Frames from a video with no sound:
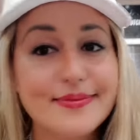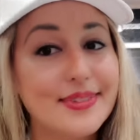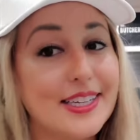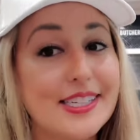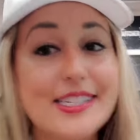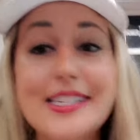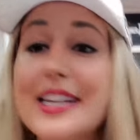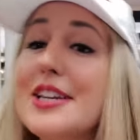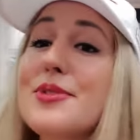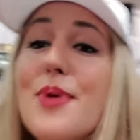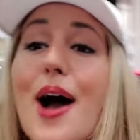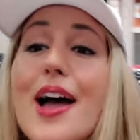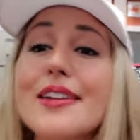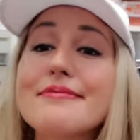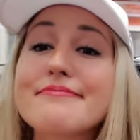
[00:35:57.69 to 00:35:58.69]
Continue
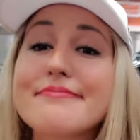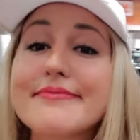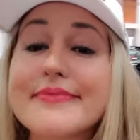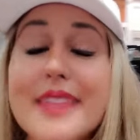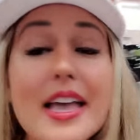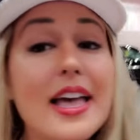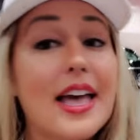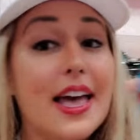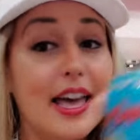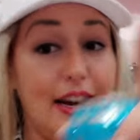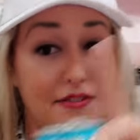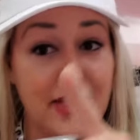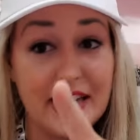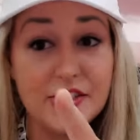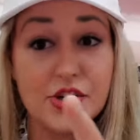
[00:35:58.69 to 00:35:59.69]
on. And
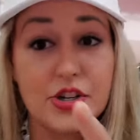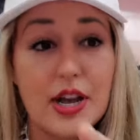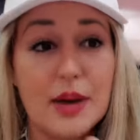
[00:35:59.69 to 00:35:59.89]
if that's your